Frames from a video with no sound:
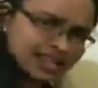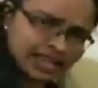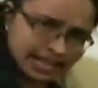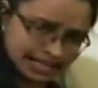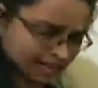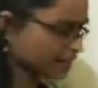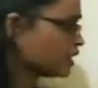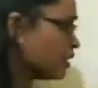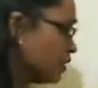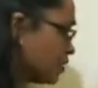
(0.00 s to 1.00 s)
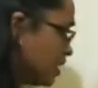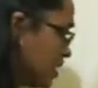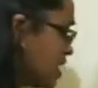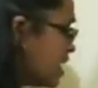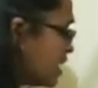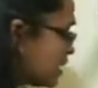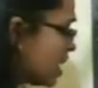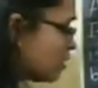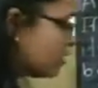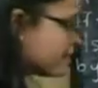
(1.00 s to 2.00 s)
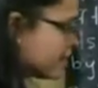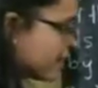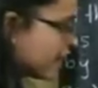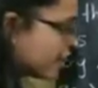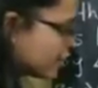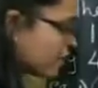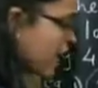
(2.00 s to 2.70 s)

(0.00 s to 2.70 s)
8. Okay. Now this 8 we